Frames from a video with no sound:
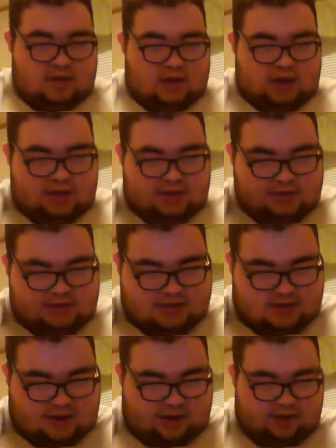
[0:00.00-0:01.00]
I used a
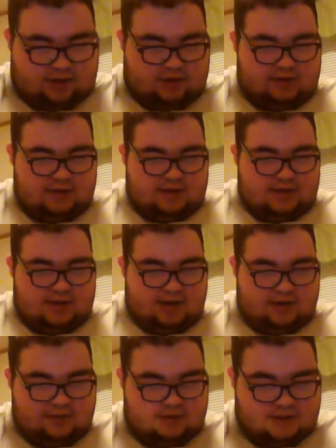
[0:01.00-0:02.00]
card that I
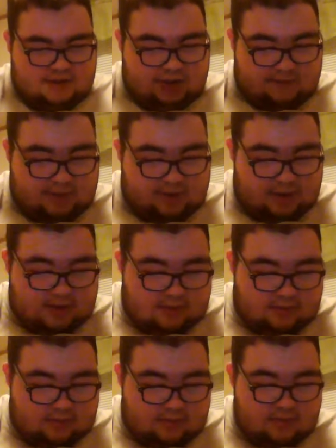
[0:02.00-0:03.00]
can't really think of right
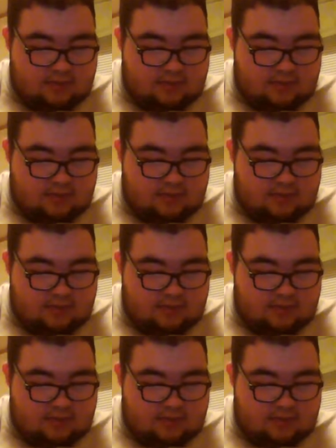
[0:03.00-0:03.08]
now.